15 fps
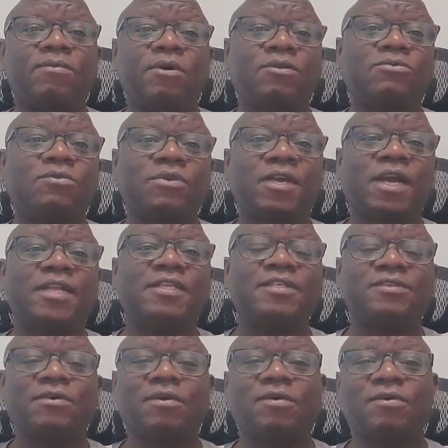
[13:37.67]
what you get
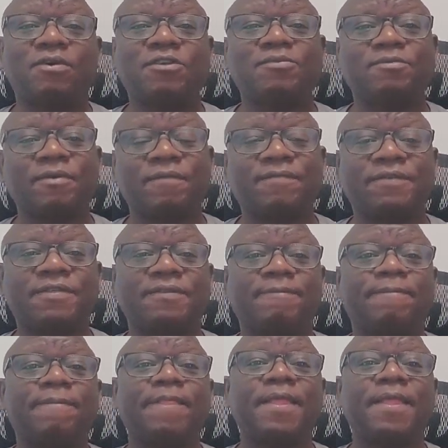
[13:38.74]
is your gross profit.